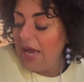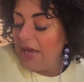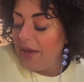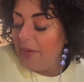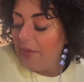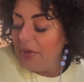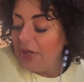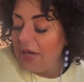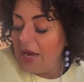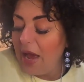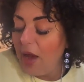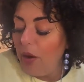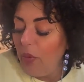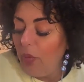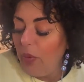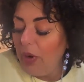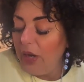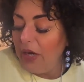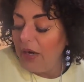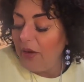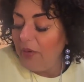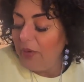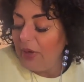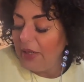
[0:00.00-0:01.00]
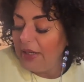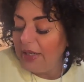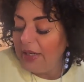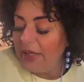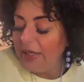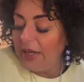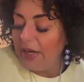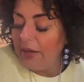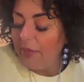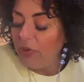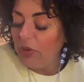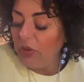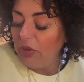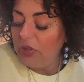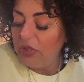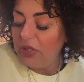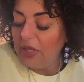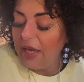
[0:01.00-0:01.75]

I am now willing, ready, and able